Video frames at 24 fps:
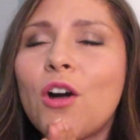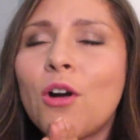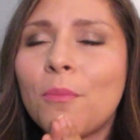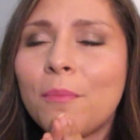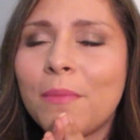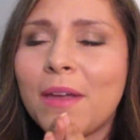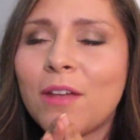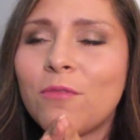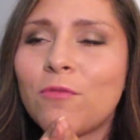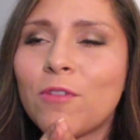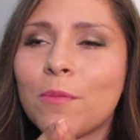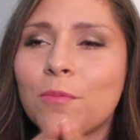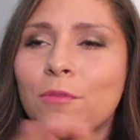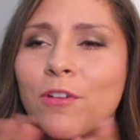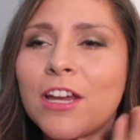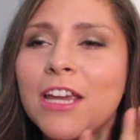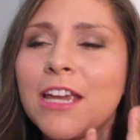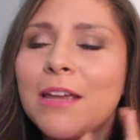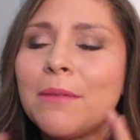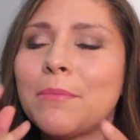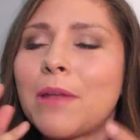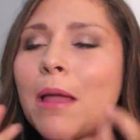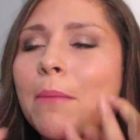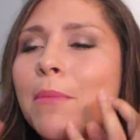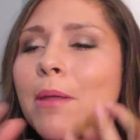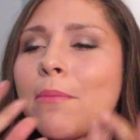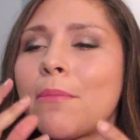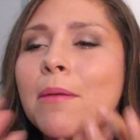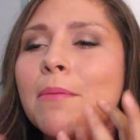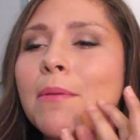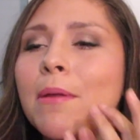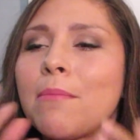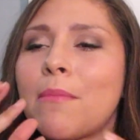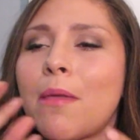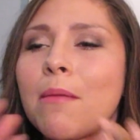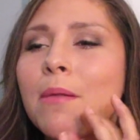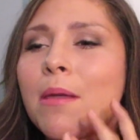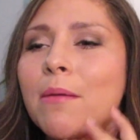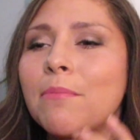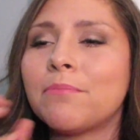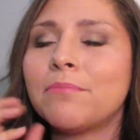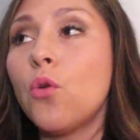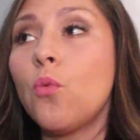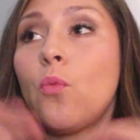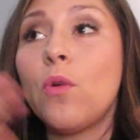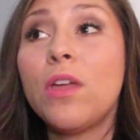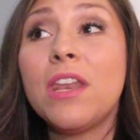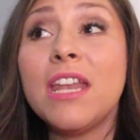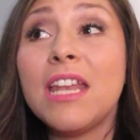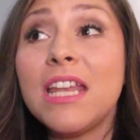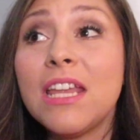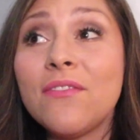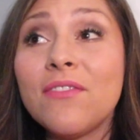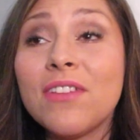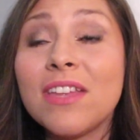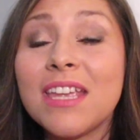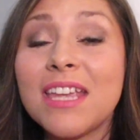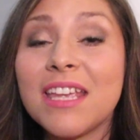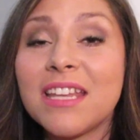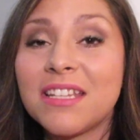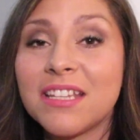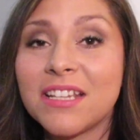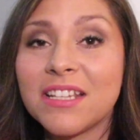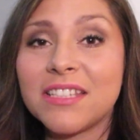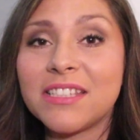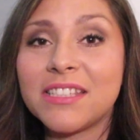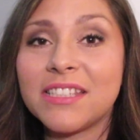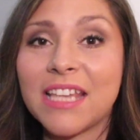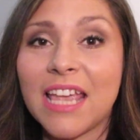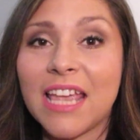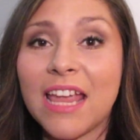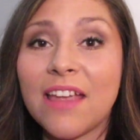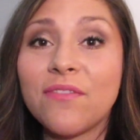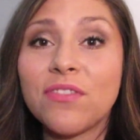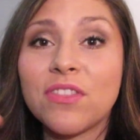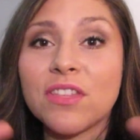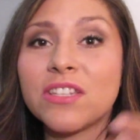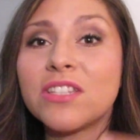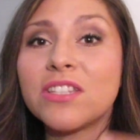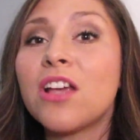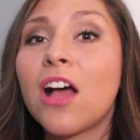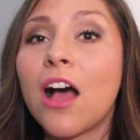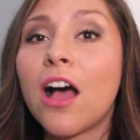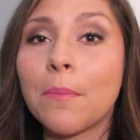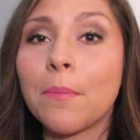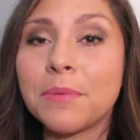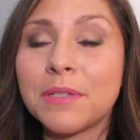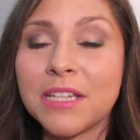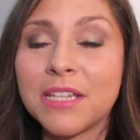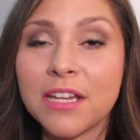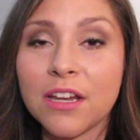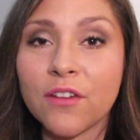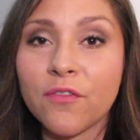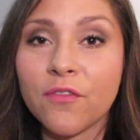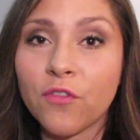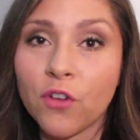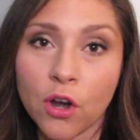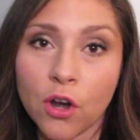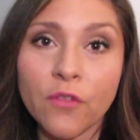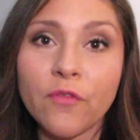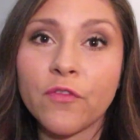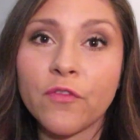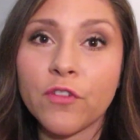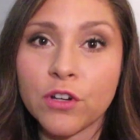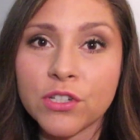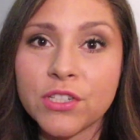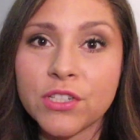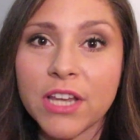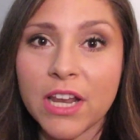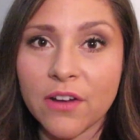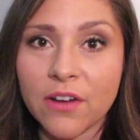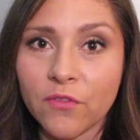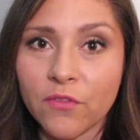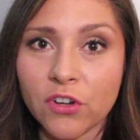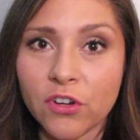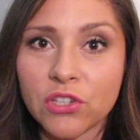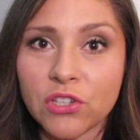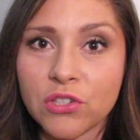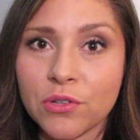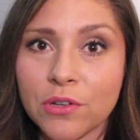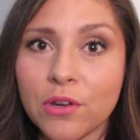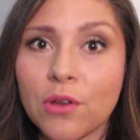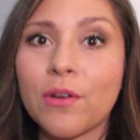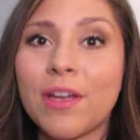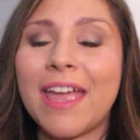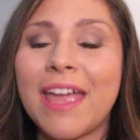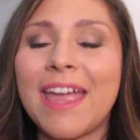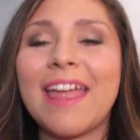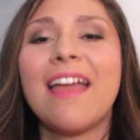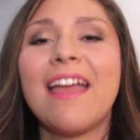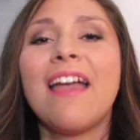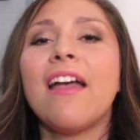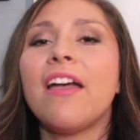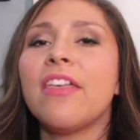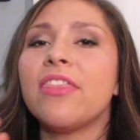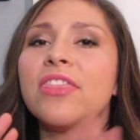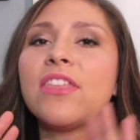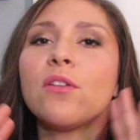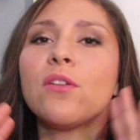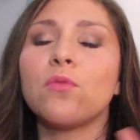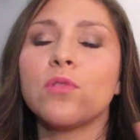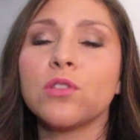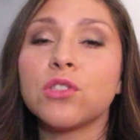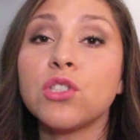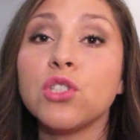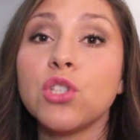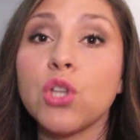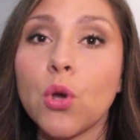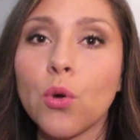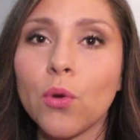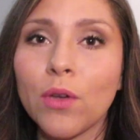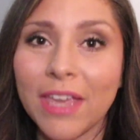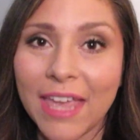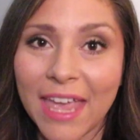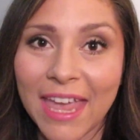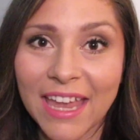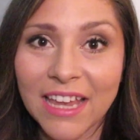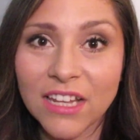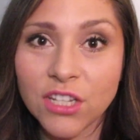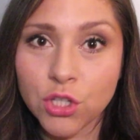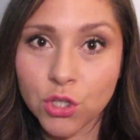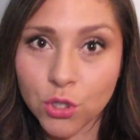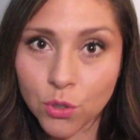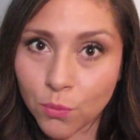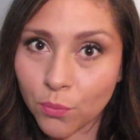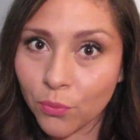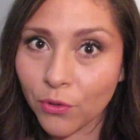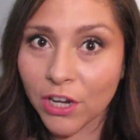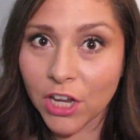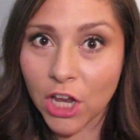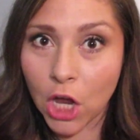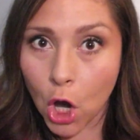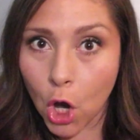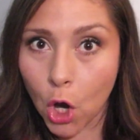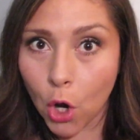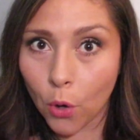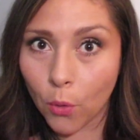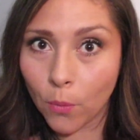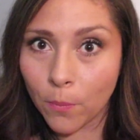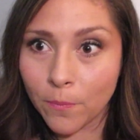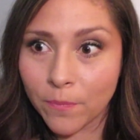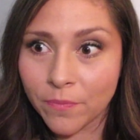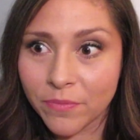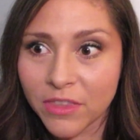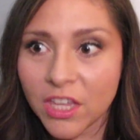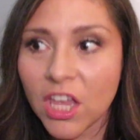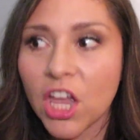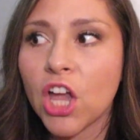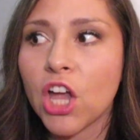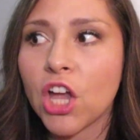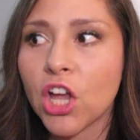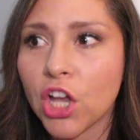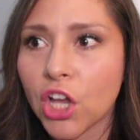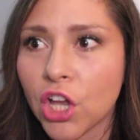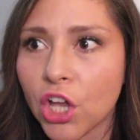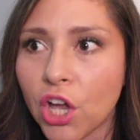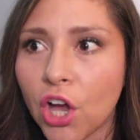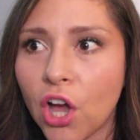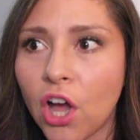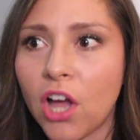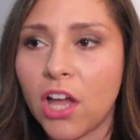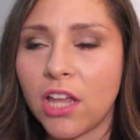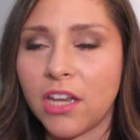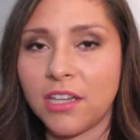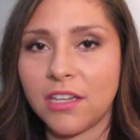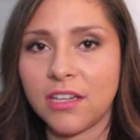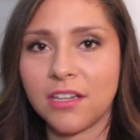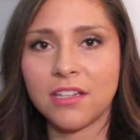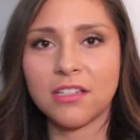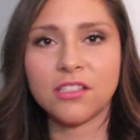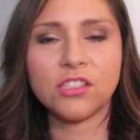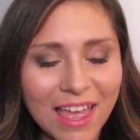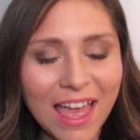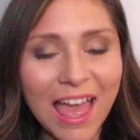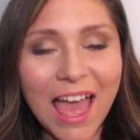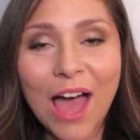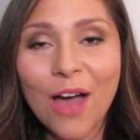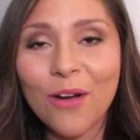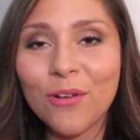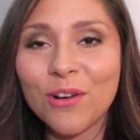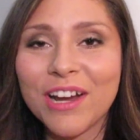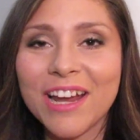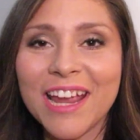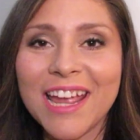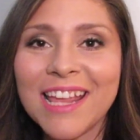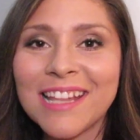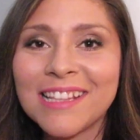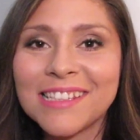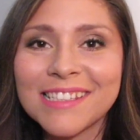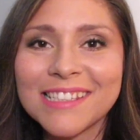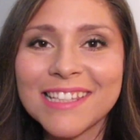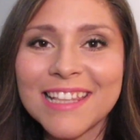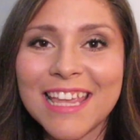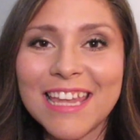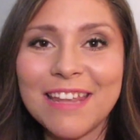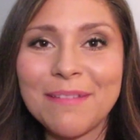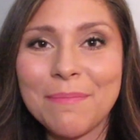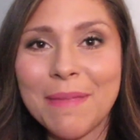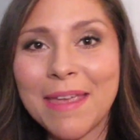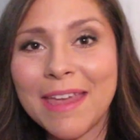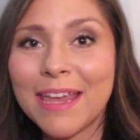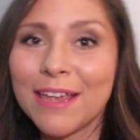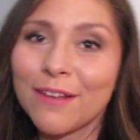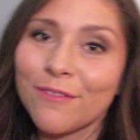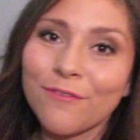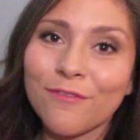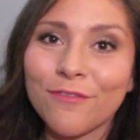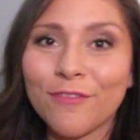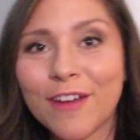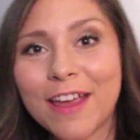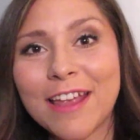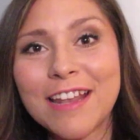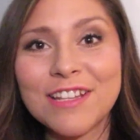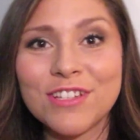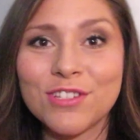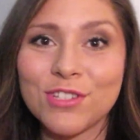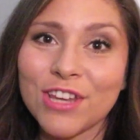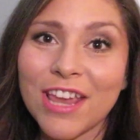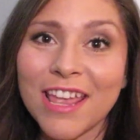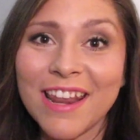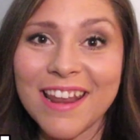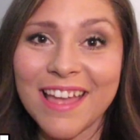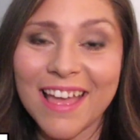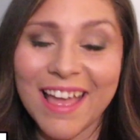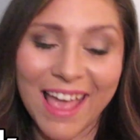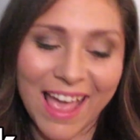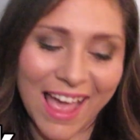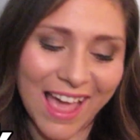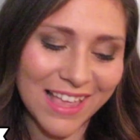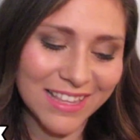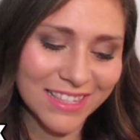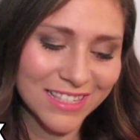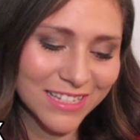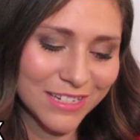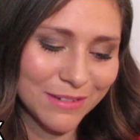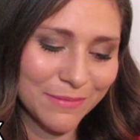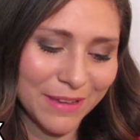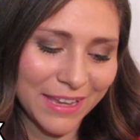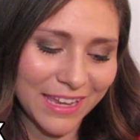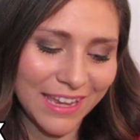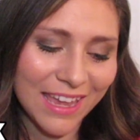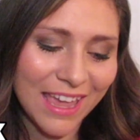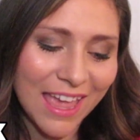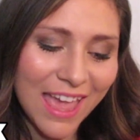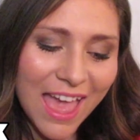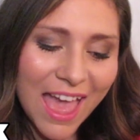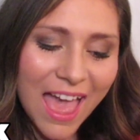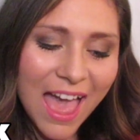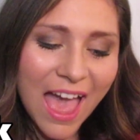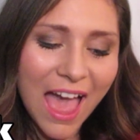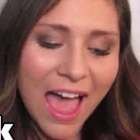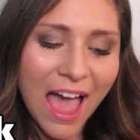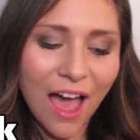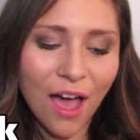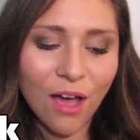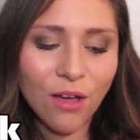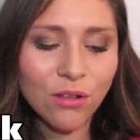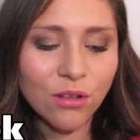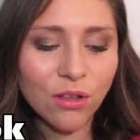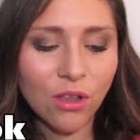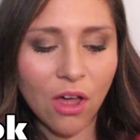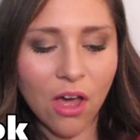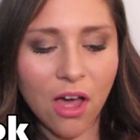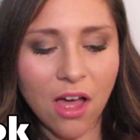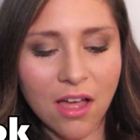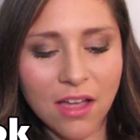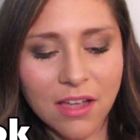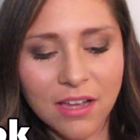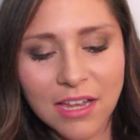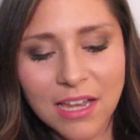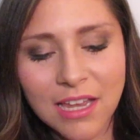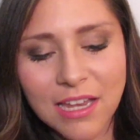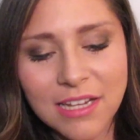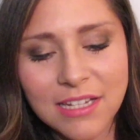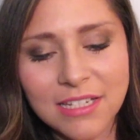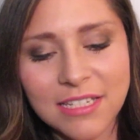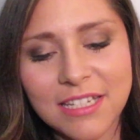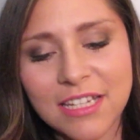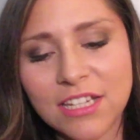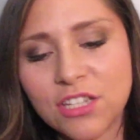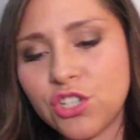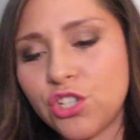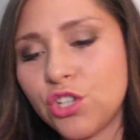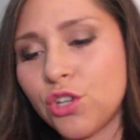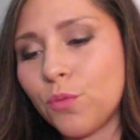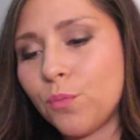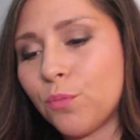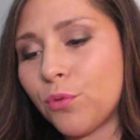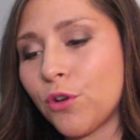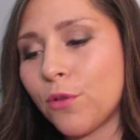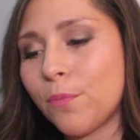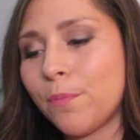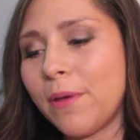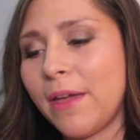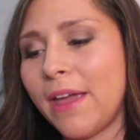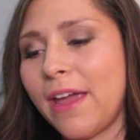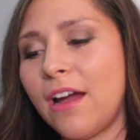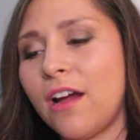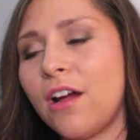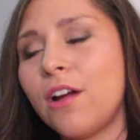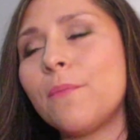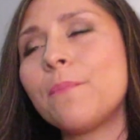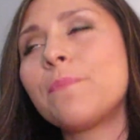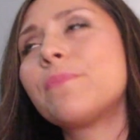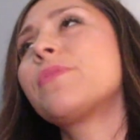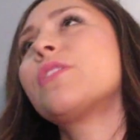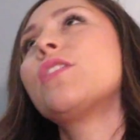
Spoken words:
homemade whipped cream. Nom, nom, nom, nom, nom, nom. We didn't even get to save the top tier for our first anniversary, okay? There was no cake to bring home. Gone. Our end-slate making friend Jenna asked me, how long did you prepare?